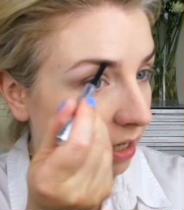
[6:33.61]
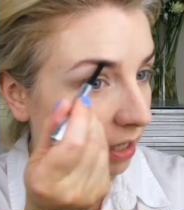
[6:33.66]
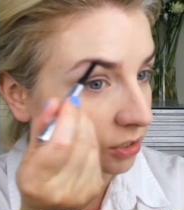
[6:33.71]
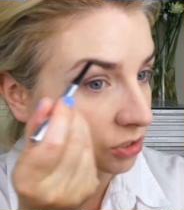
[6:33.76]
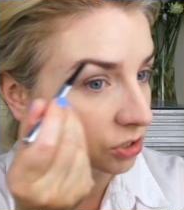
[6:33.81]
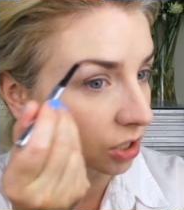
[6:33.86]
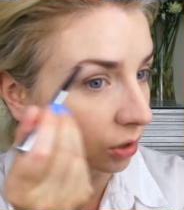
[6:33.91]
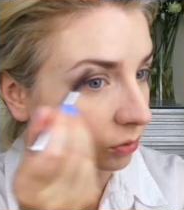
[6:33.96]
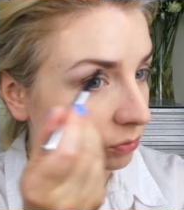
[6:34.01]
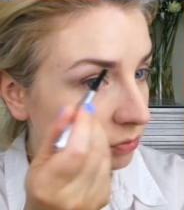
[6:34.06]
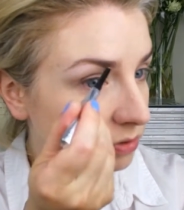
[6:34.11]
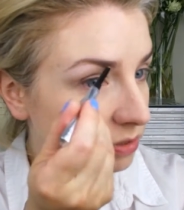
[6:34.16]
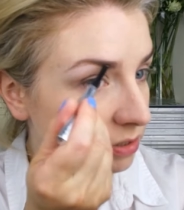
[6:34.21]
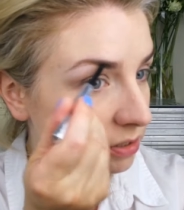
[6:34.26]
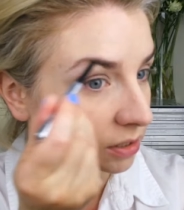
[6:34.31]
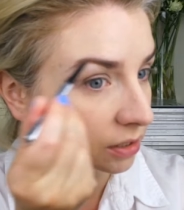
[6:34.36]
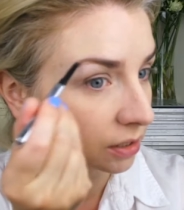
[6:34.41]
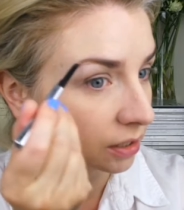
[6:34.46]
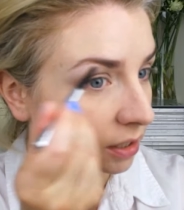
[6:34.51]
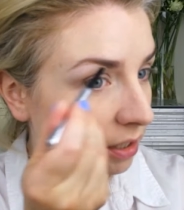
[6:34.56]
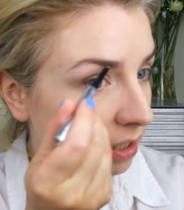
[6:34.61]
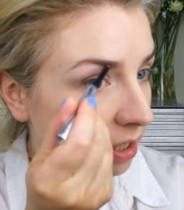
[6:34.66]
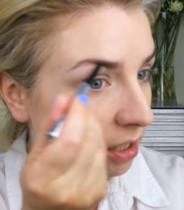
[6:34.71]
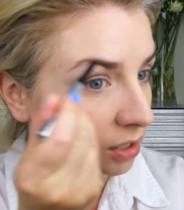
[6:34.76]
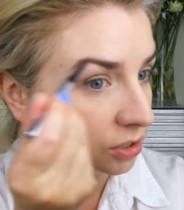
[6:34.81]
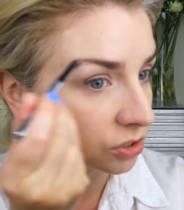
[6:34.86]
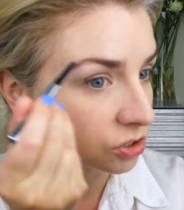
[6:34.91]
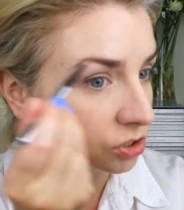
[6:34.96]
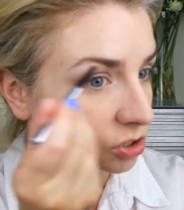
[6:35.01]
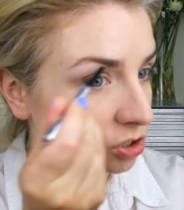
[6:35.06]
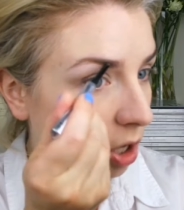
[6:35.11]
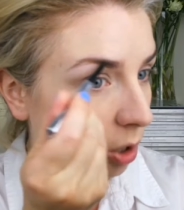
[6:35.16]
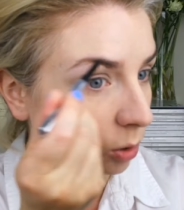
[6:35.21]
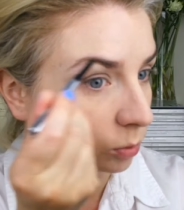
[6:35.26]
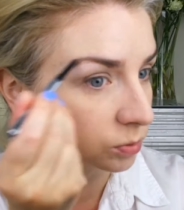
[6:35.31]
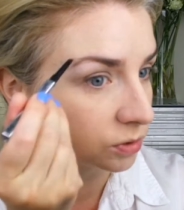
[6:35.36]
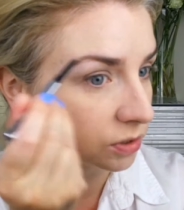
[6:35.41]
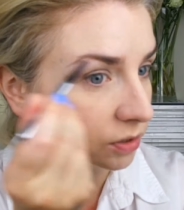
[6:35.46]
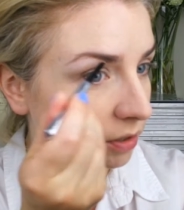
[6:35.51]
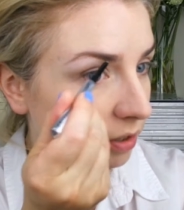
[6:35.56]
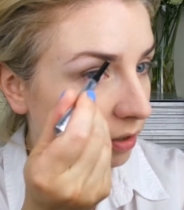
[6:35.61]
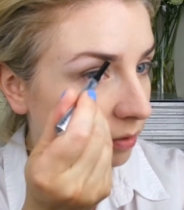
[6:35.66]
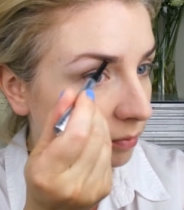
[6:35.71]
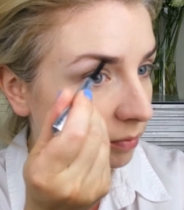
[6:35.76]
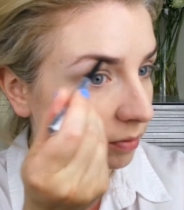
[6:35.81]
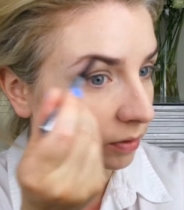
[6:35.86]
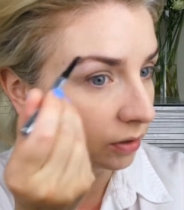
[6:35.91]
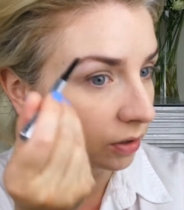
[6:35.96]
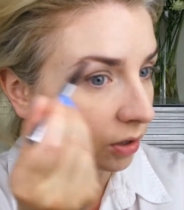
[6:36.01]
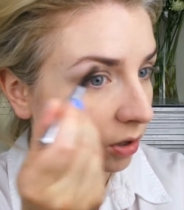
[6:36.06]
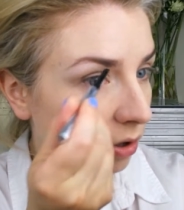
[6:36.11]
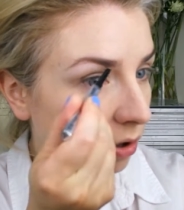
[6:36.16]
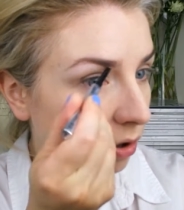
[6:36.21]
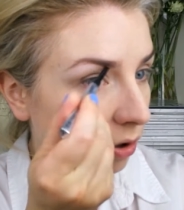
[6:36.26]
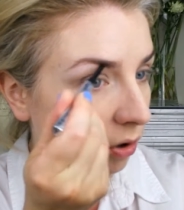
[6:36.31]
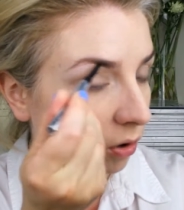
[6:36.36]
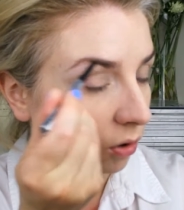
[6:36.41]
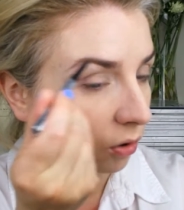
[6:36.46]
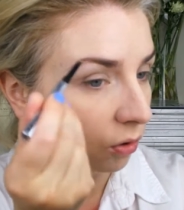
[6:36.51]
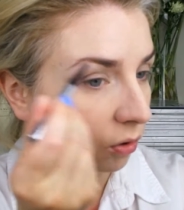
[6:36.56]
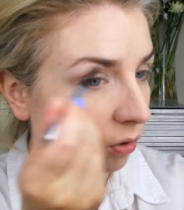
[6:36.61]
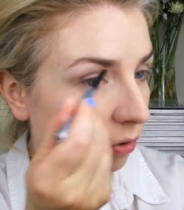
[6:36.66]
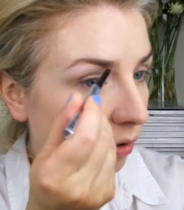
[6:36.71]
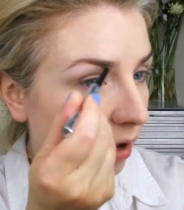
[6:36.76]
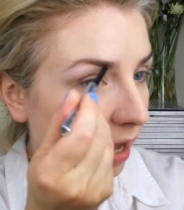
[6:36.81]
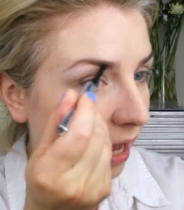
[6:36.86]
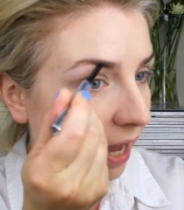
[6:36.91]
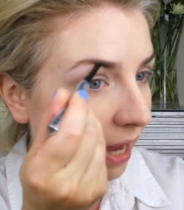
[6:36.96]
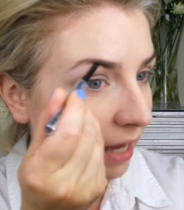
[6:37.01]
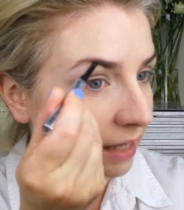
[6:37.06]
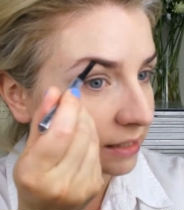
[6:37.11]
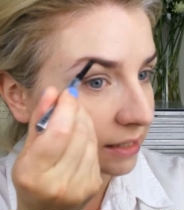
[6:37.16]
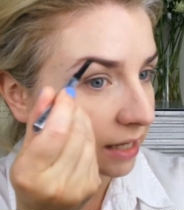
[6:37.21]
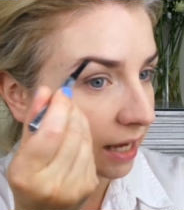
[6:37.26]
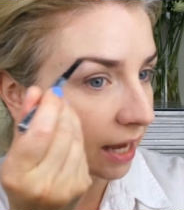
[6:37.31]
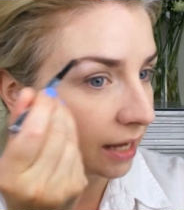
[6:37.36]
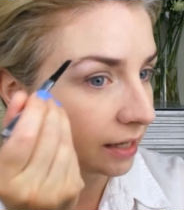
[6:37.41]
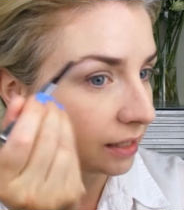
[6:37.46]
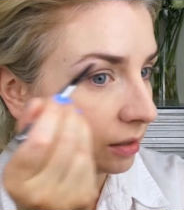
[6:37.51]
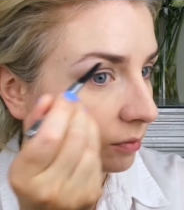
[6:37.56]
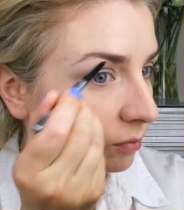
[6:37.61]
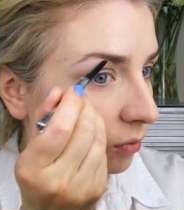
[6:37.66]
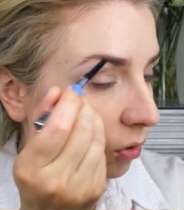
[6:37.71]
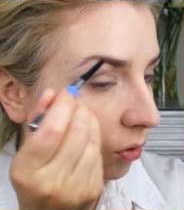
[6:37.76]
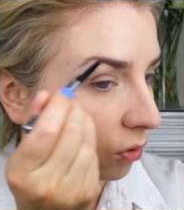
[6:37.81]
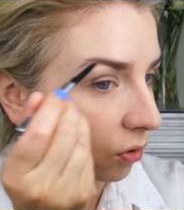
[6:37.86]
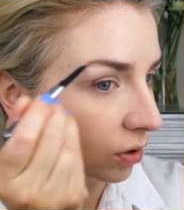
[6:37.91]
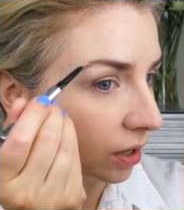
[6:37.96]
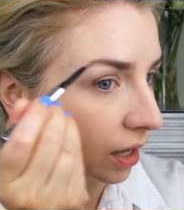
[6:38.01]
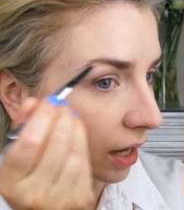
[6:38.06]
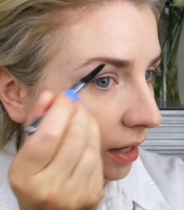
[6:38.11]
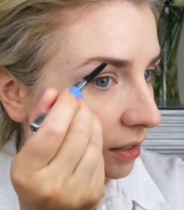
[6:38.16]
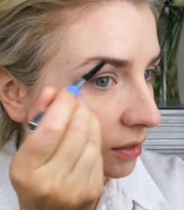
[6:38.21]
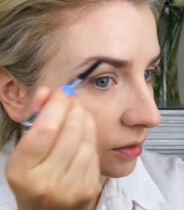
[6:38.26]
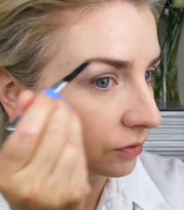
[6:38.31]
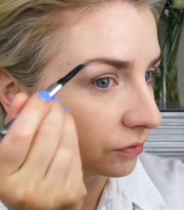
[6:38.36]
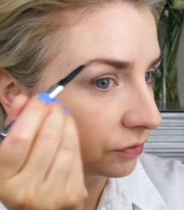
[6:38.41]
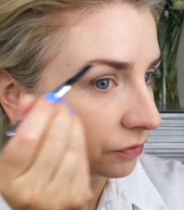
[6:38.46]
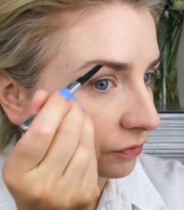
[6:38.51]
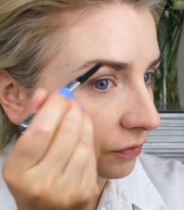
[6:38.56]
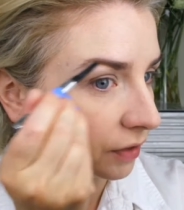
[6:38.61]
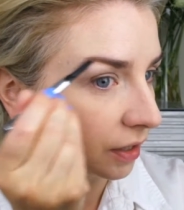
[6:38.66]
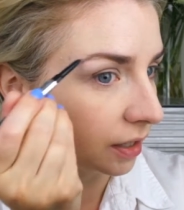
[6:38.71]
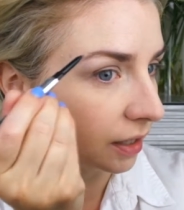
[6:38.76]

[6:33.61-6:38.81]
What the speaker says: I don't sculpt them or add any more kind of